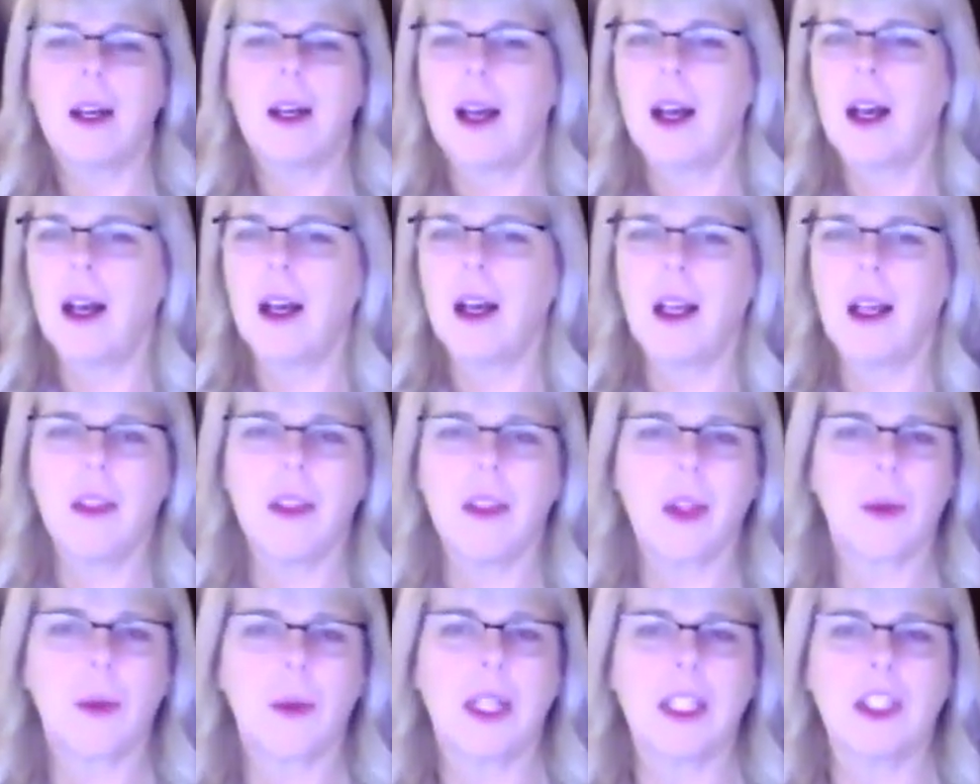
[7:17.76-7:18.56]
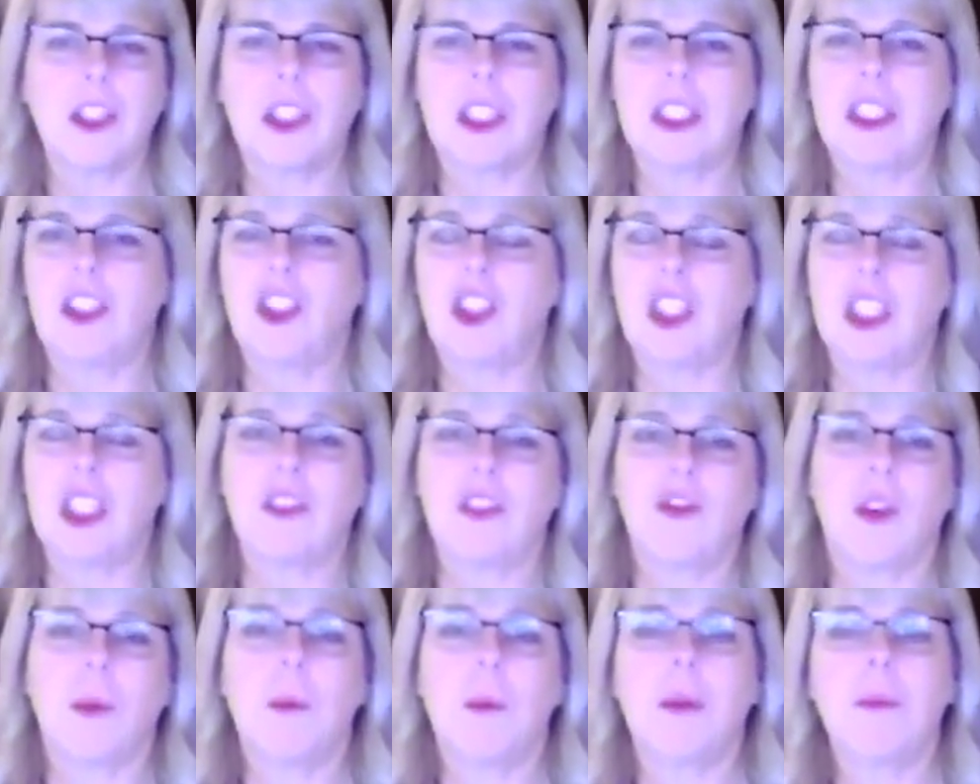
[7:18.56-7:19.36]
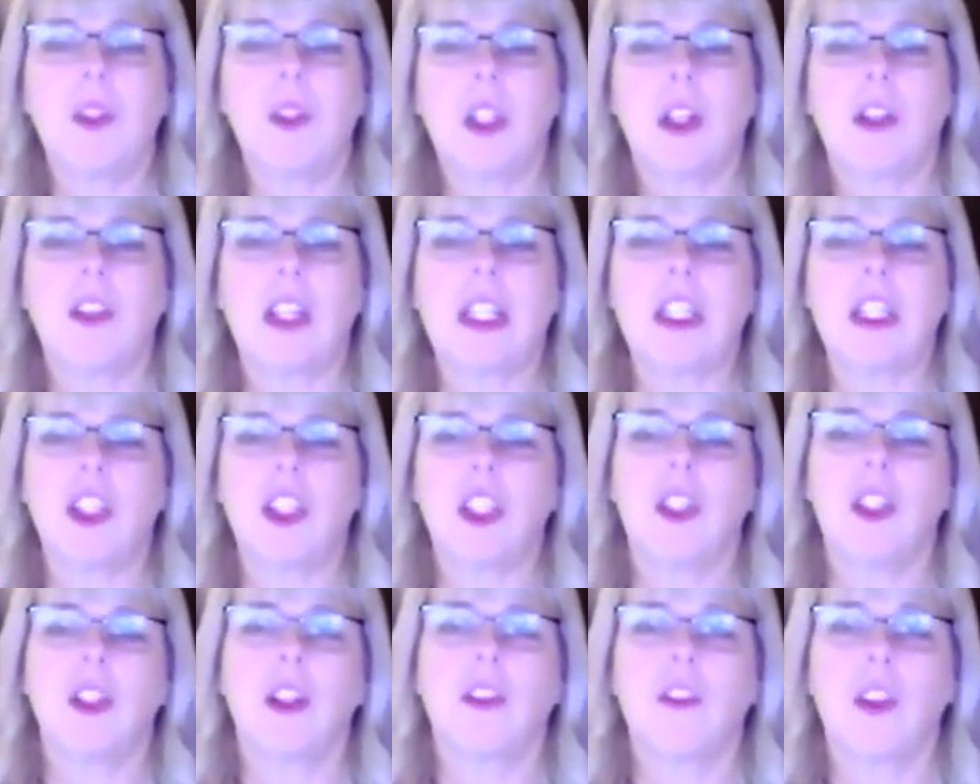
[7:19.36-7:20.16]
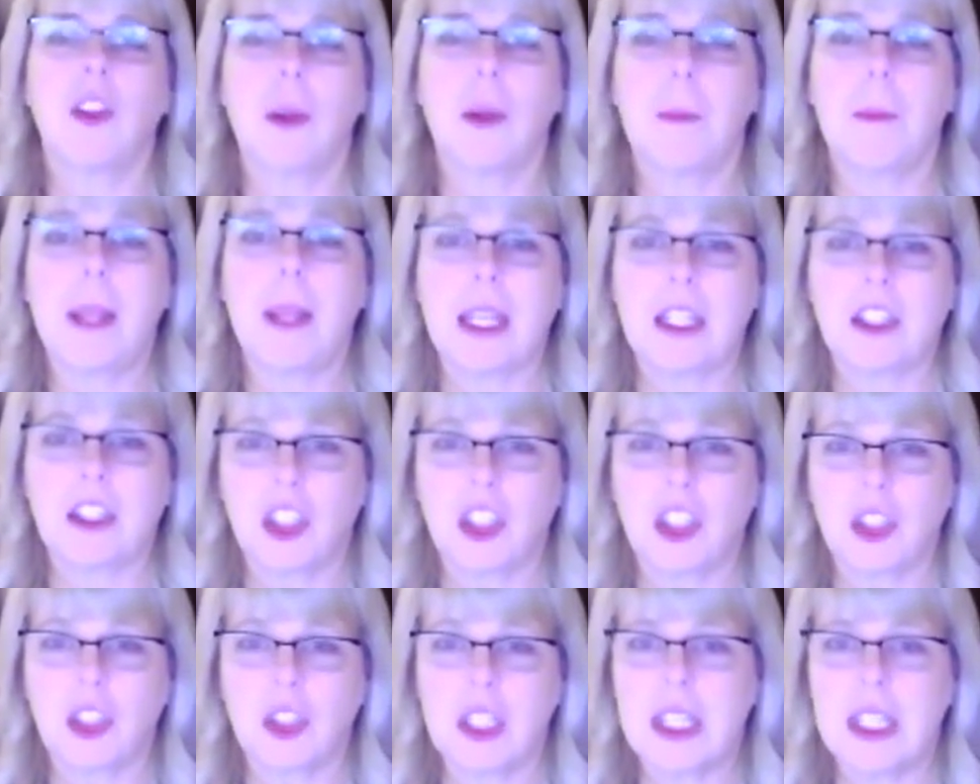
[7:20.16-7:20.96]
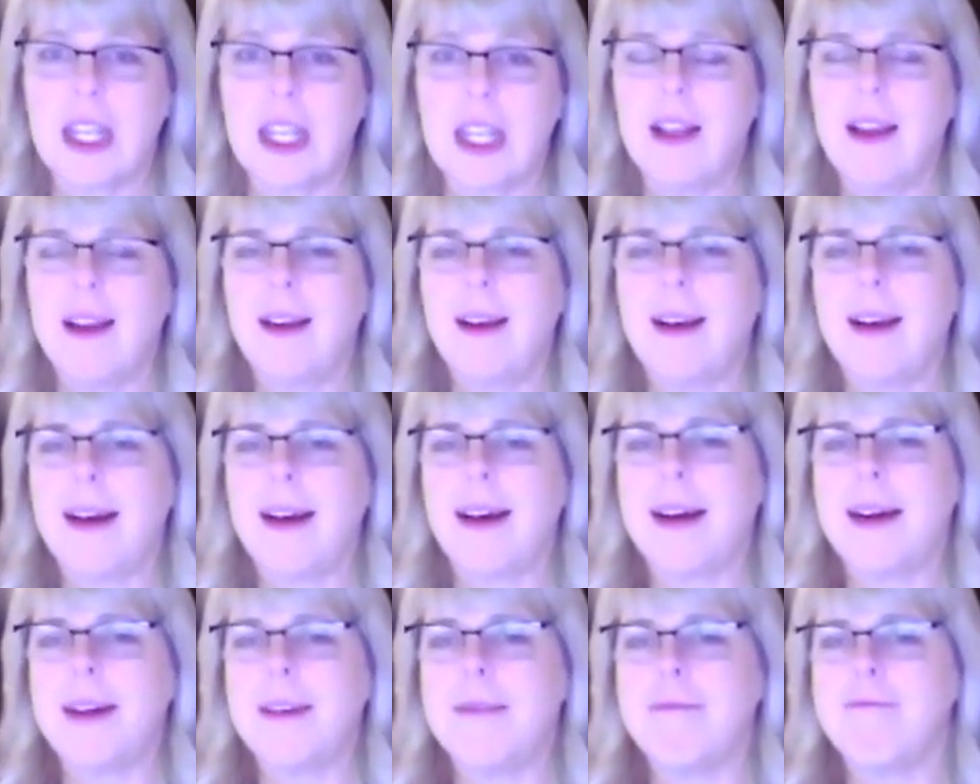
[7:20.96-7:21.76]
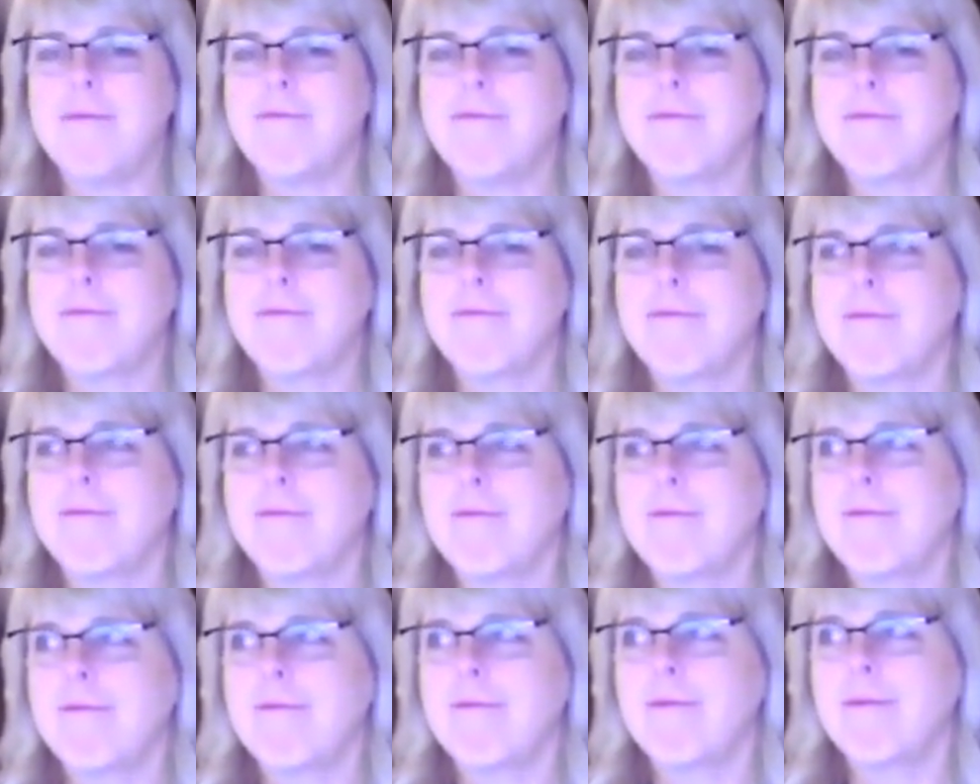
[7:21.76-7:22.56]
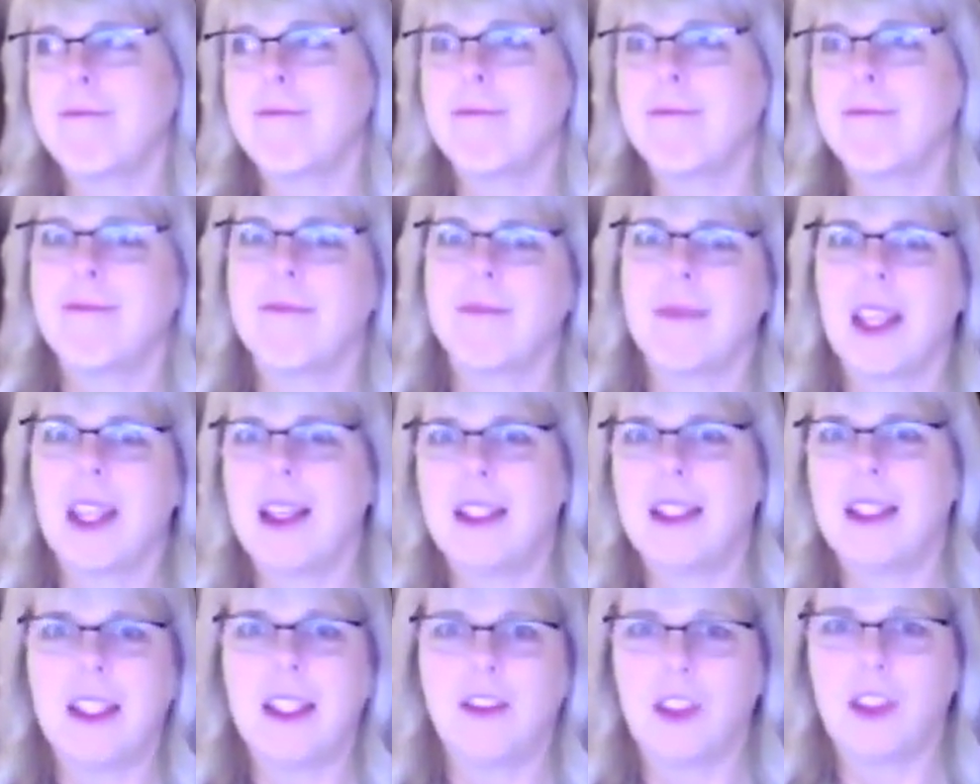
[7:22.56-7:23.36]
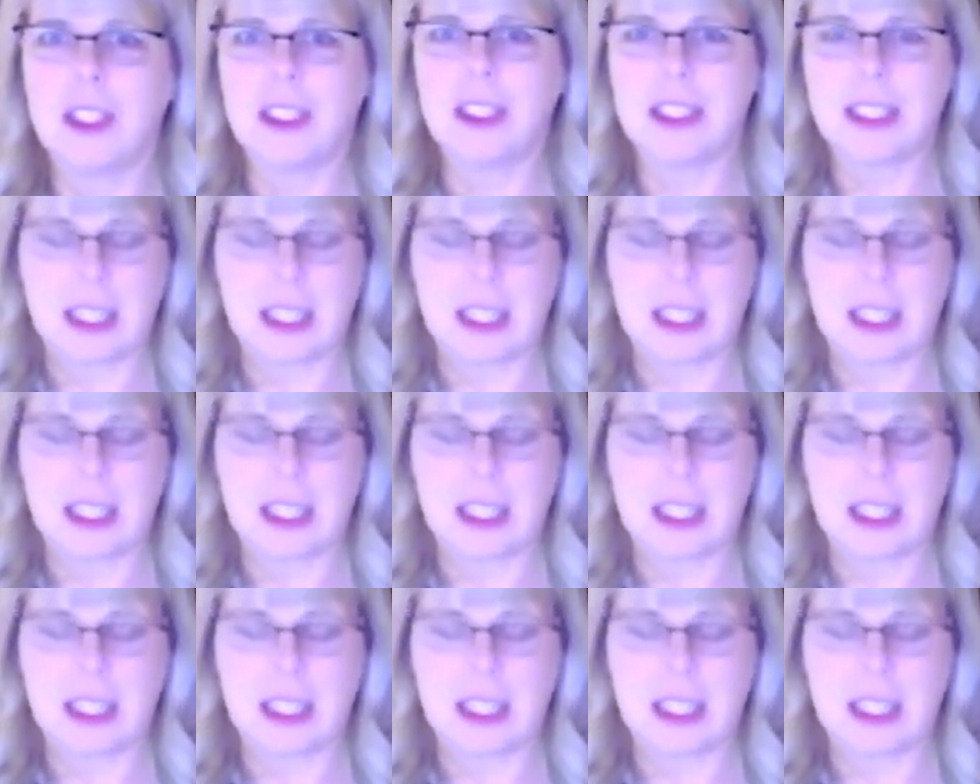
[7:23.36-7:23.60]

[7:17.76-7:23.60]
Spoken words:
All the questions just from observing two different pictures and different